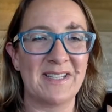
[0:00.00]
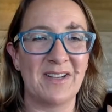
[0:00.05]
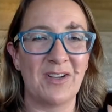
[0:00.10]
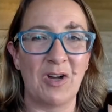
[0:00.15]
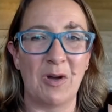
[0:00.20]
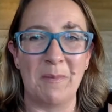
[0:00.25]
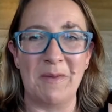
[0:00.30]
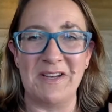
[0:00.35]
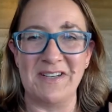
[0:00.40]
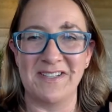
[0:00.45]

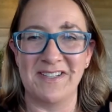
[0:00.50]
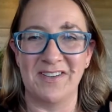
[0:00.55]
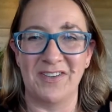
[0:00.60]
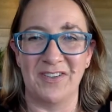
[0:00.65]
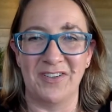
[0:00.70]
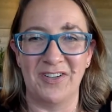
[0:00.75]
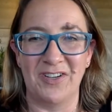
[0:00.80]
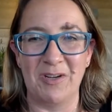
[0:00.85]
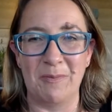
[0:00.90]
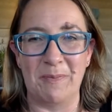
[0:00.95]
commented
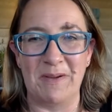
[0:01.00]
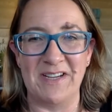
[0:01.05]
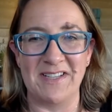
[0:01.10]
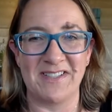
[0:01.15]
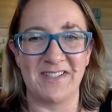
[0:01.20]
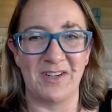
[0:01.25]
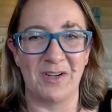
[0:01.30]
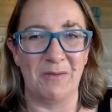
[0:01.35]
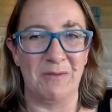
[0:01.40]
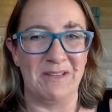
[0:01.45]
on her
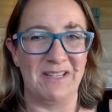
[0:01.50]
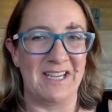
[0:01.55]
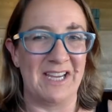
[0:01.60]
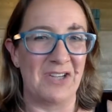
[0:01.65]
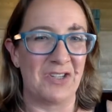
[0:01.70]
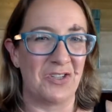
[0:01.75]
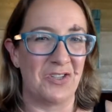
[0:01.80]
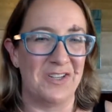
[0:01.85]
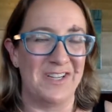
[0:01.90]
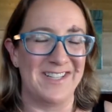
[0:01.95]
pesto with
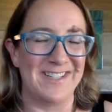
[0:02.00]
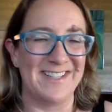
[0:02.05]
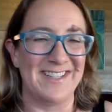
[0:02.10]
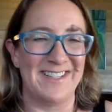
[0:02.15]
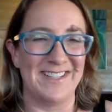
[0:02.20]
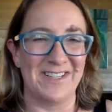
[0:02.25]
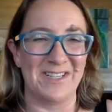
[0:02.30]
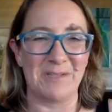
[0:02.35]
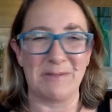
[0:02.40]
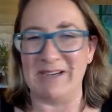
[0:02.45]
cashew nuts in
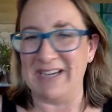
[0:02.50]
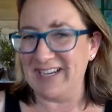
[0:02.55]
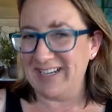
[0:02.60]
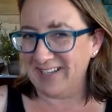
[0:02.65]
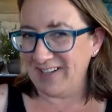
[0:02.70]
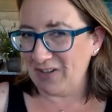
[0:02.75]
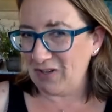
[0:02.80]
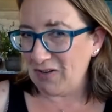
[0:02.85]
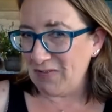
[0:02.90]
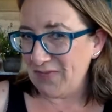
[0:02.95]
it, because we had a
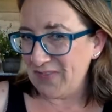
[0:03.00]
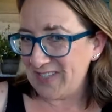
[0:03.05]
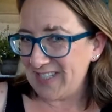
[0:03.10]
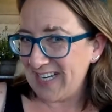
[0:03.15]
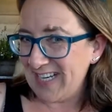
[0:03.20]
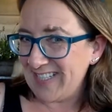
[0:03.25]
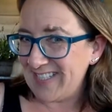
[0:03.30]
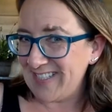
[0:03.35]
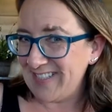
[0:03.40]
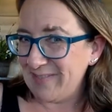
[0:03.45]
little
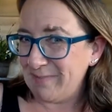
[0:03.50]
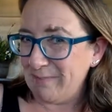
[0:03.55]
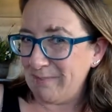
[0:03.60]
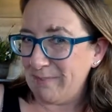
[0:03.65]
conversation